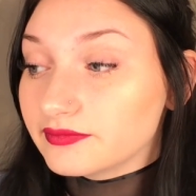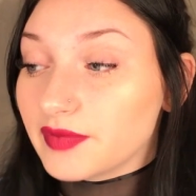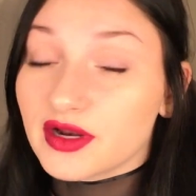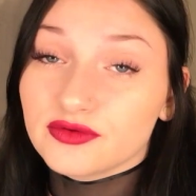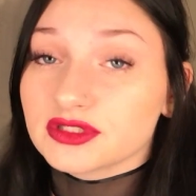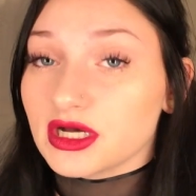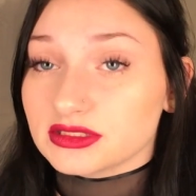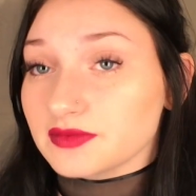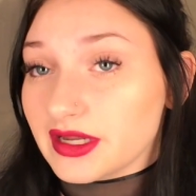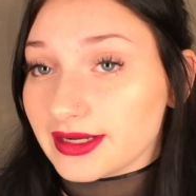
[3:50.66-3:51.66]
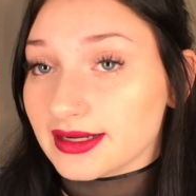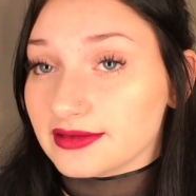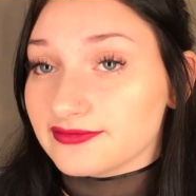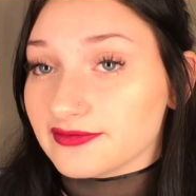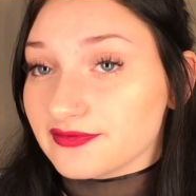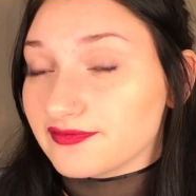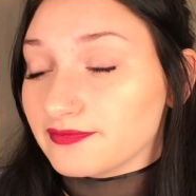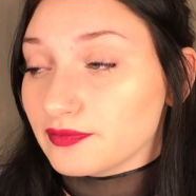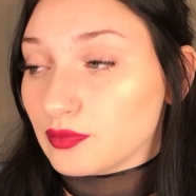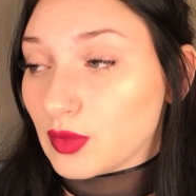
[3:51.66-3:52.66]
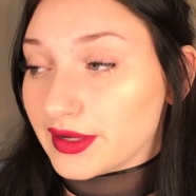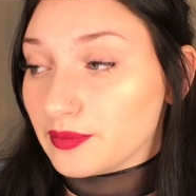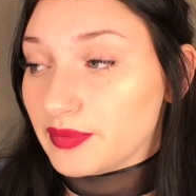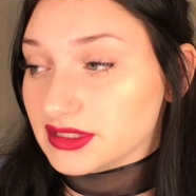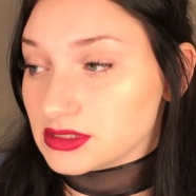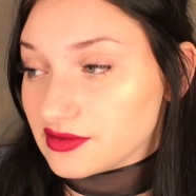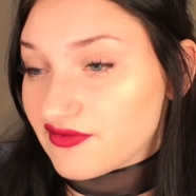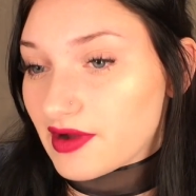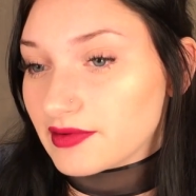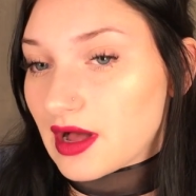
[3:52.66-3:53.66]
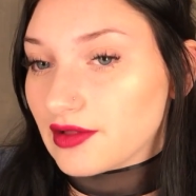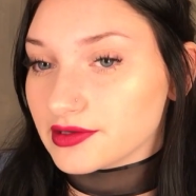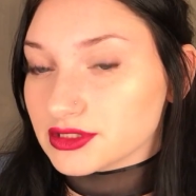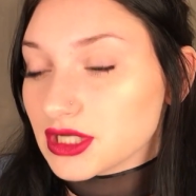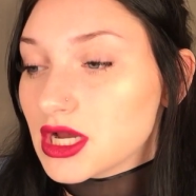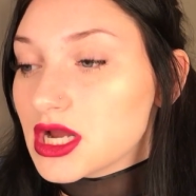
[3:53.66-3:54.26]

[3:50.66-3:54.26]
but it was awesome that I got it for like basically $5.